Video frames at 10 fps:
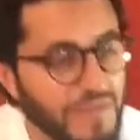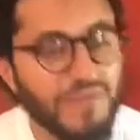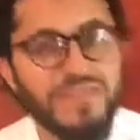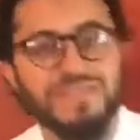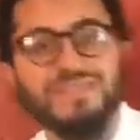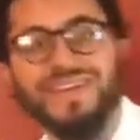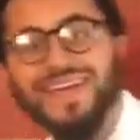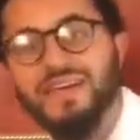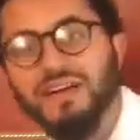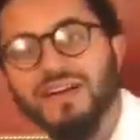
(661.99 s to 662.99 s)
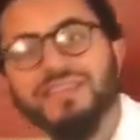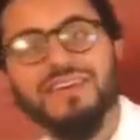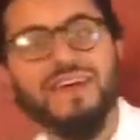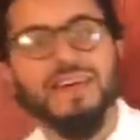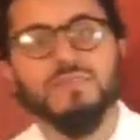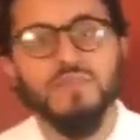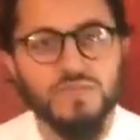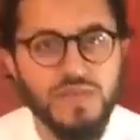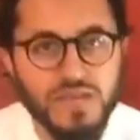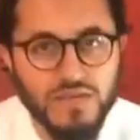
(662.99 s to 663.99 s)
it's nakira, the nat
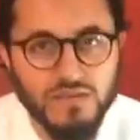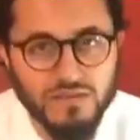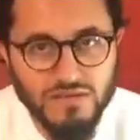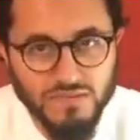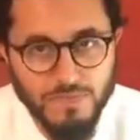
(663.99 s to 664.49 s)
must be nakira.